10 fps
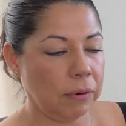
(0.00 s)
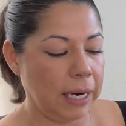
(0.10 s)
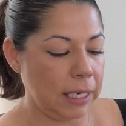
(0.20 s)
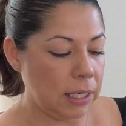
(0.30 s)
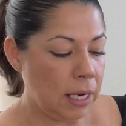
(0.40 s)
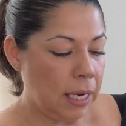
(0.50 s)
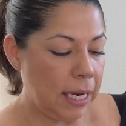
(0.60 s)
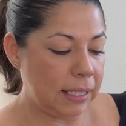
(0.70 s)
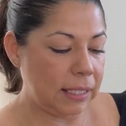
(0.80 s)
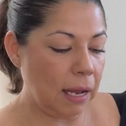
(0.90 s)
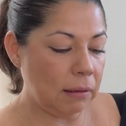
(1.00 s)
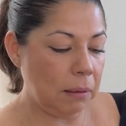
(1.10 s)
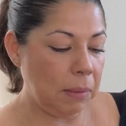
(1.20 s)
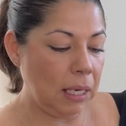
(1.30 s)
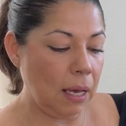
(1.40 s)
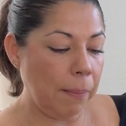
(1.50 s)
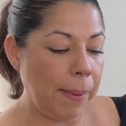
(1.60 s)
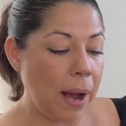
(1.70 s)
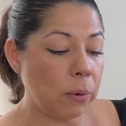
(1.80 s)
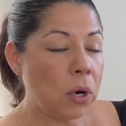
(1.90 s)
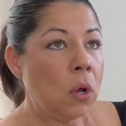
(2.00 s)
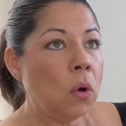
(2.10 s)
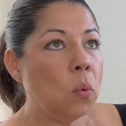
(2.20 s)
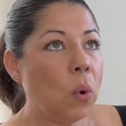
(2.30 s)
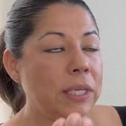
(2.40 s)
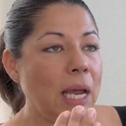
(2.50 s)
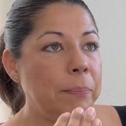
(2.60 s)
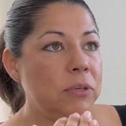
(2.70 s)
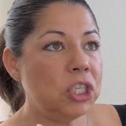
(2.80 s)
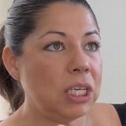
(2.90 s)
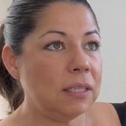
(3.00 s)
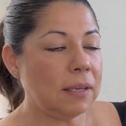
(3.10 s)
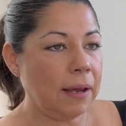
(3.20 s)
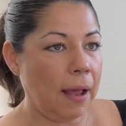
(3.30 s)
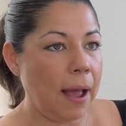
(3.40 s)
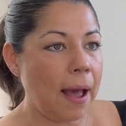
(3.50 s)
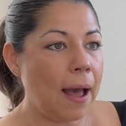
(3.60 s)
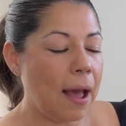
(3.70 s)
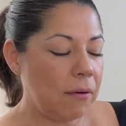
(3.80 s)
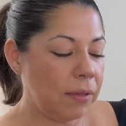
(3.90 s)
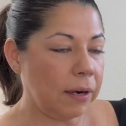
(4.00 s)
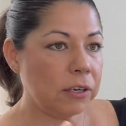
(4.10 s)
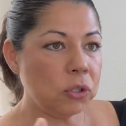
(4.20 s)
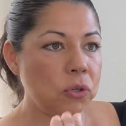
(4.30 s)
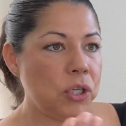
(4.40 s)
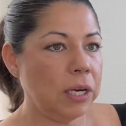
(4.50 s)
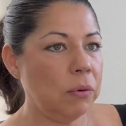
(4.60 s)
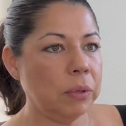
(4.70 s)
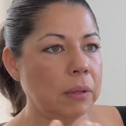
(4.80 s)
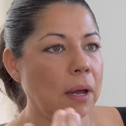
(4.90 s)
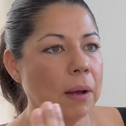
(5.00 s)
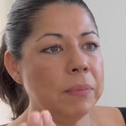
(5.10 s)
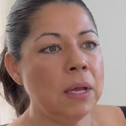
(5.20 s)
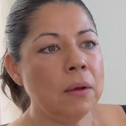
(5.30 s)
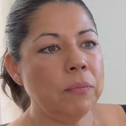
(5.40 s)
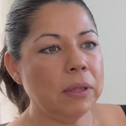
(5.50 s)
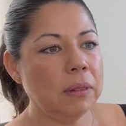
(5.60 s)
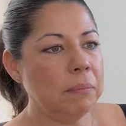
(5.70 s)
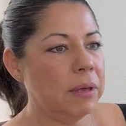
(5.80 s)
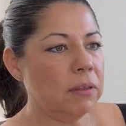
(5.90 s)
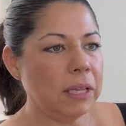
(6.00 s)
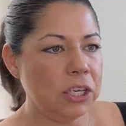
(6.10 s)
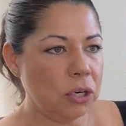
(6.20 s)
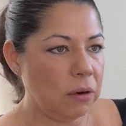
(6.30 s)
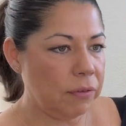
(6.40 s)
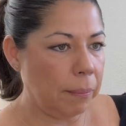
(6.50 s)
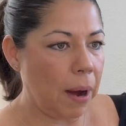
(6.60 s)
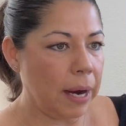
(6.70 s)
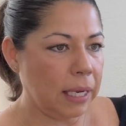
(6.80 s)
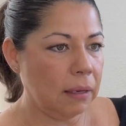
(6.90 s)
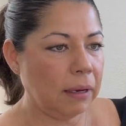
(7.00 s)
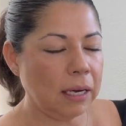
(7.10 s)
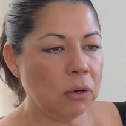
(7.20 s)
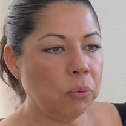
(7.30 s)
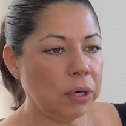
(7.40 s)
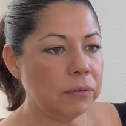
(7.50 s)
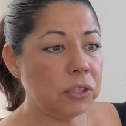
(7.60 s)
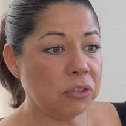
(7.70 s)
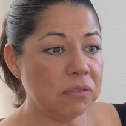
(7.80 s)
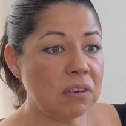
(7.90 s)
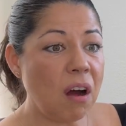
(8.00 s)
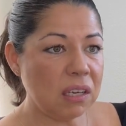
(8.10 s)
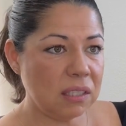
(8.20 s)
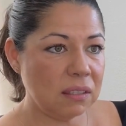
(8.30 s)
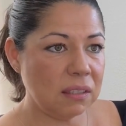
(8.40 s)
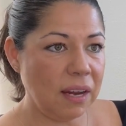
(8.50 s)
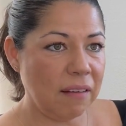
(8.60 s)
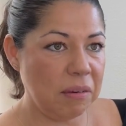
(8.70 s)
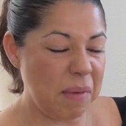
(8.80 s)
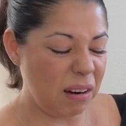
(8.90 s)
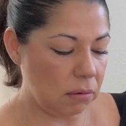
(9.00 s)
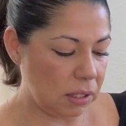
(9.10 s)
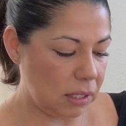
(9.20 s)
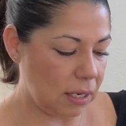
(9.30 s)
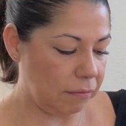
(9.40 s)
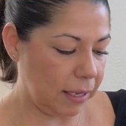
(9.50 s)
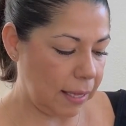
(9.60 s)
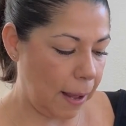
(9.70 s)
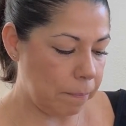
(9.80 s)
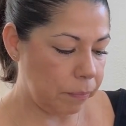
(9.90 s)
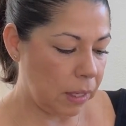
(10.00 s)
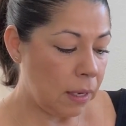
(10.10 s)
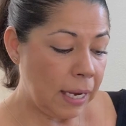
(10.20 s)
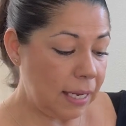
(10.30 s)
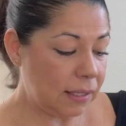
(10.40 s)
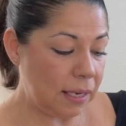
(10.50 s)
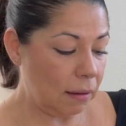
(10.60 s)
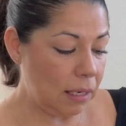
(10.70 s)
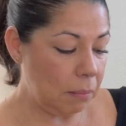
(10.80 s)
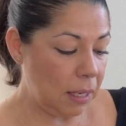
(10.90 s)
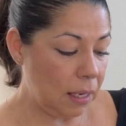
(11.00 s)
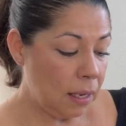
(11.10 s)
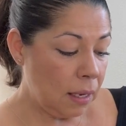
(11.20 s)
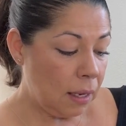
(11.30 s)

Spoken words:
right? It's telling me about what type of genes I have that are associated with the methylation of the body, getting rid of certain toxins and heavy metals and stuff like that. It's telling me